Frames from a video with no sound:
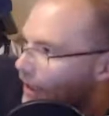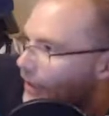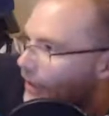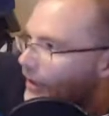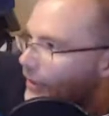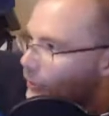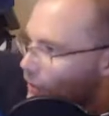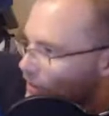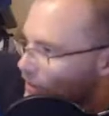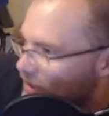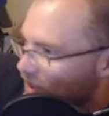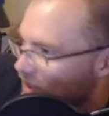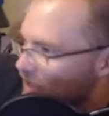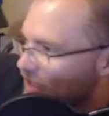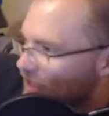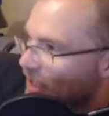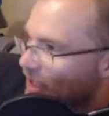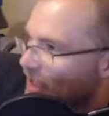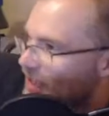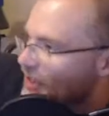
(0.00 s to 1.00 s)

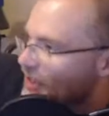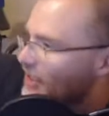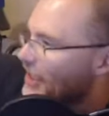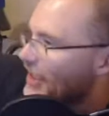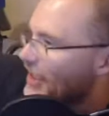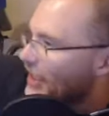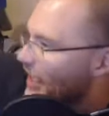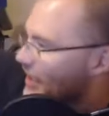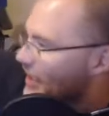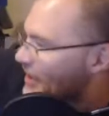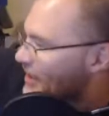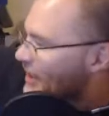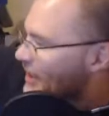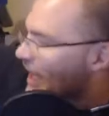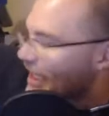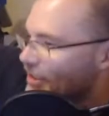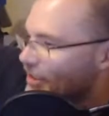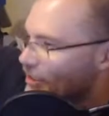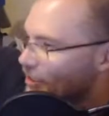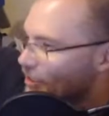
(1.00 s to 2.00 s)
Resistance.
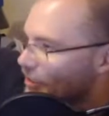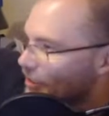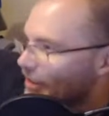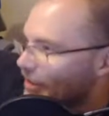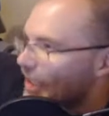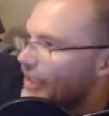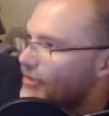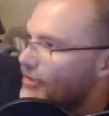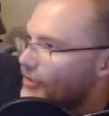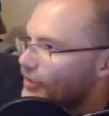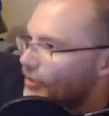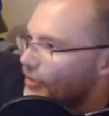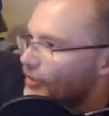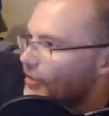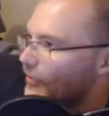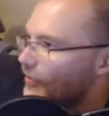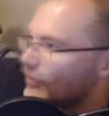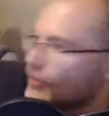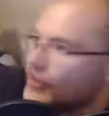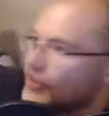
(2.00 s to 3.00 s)
That's your
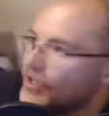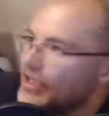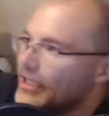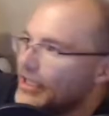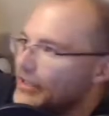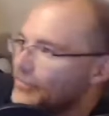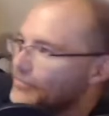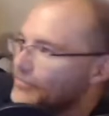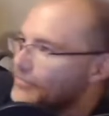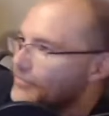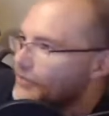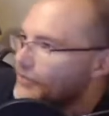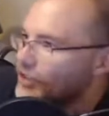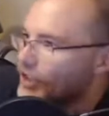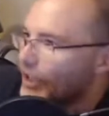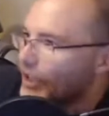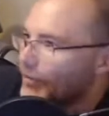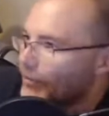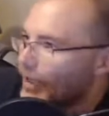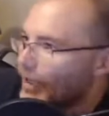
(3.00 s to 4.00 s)
diversity
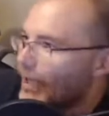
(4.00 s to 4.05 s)
shit, right?